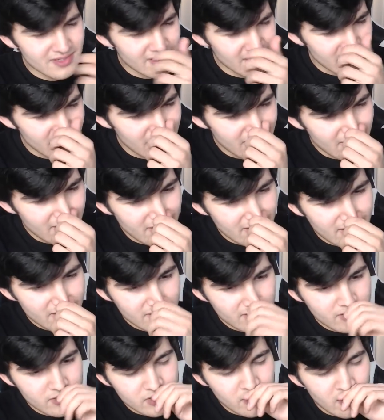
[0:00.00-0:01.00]
like
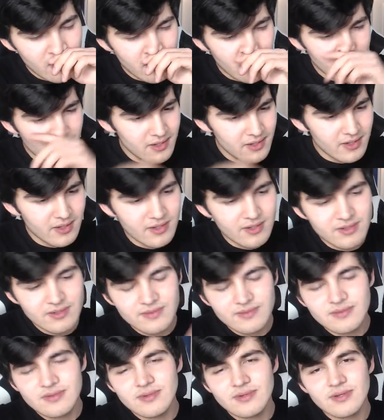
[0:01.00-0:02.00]
guitar,
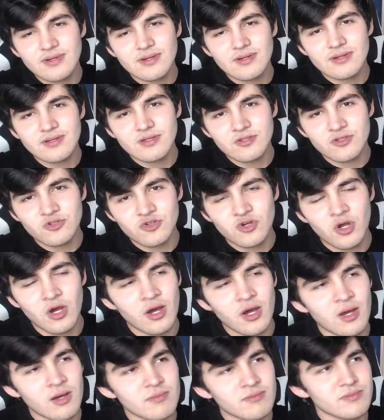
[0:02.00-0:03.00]

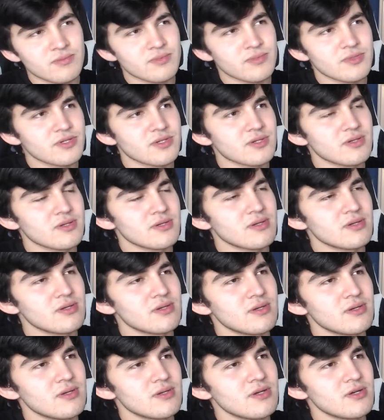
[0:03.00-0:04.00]
drums,
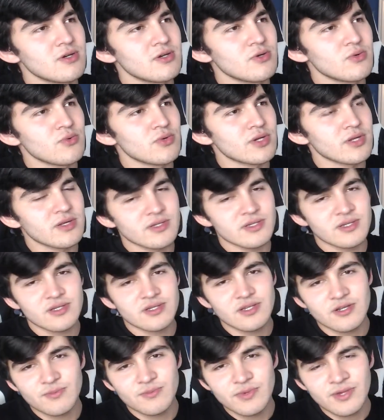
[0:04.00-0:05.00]
what else is
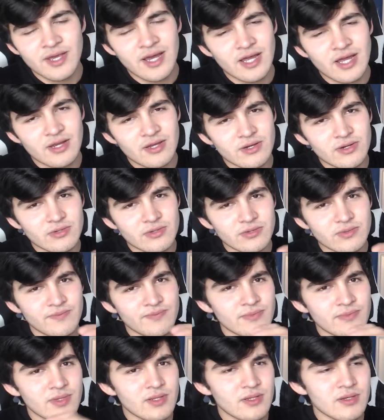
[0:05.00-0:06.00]
there, piano,
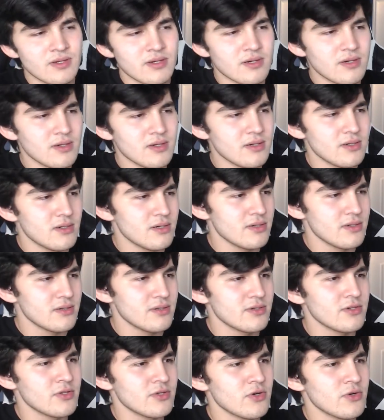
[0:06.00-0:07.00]

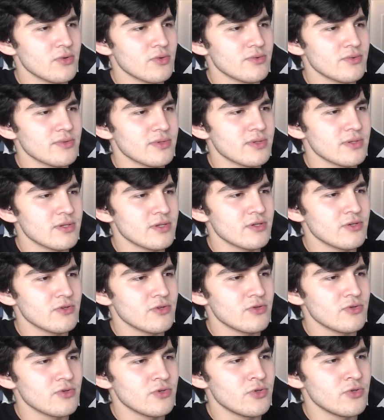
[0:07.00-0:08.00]
you know,
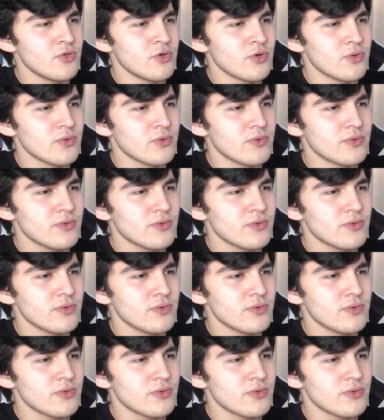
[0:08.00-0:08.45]
you don't